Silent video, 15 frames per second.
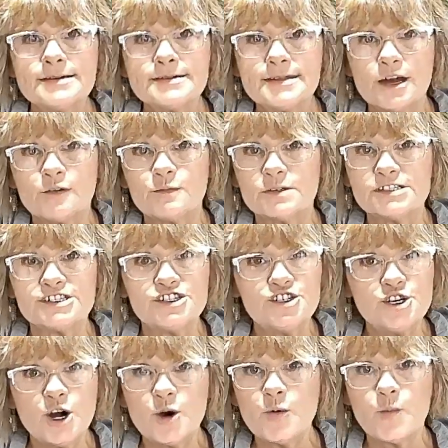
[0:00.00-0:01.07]
There was
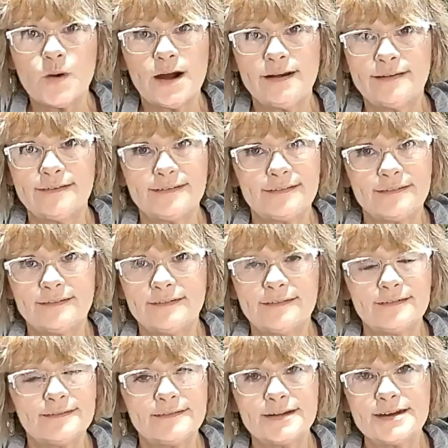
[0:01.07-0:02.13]
no one
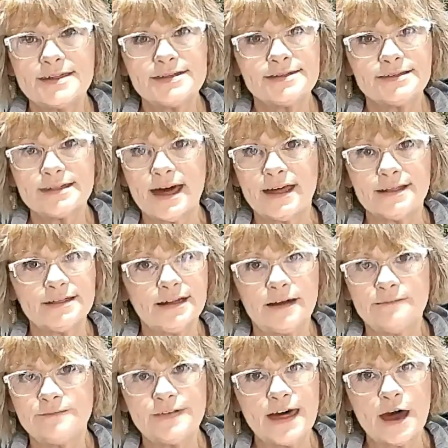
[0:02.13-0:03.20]
that
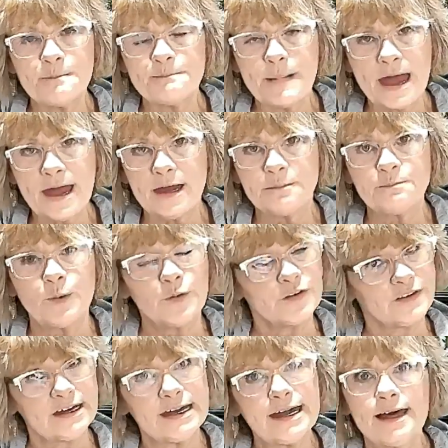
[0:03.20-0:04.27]
loved that man more
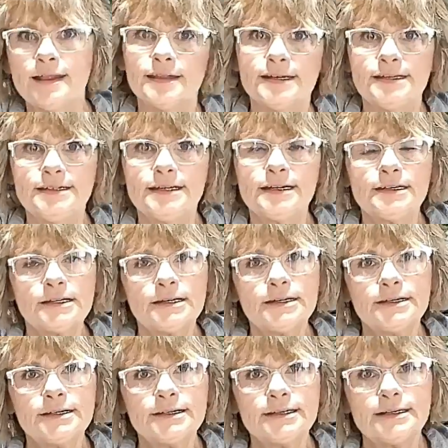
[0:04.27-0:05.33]
than Kelly did.
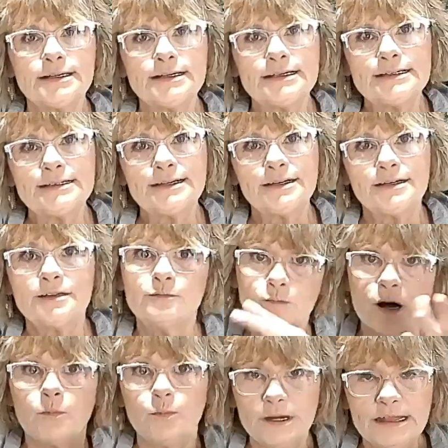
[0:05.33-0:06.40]

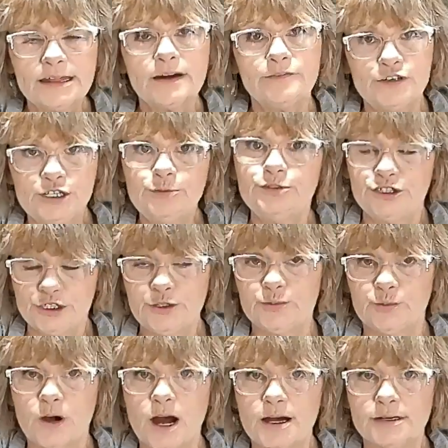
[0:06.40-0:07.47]
Well, we love you too,
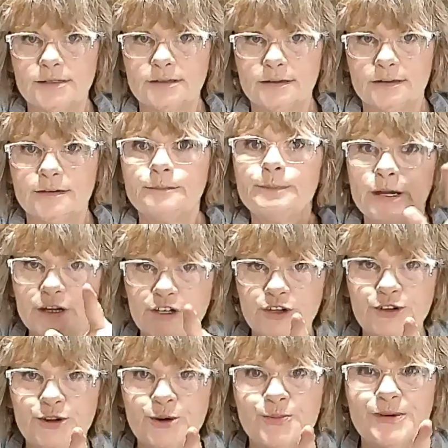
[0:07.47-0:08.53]
Ron, but
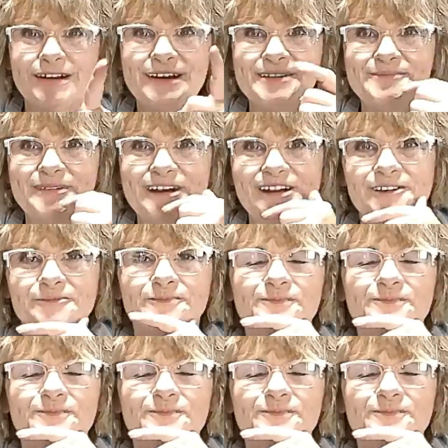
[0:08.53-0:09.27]
you know what I mean.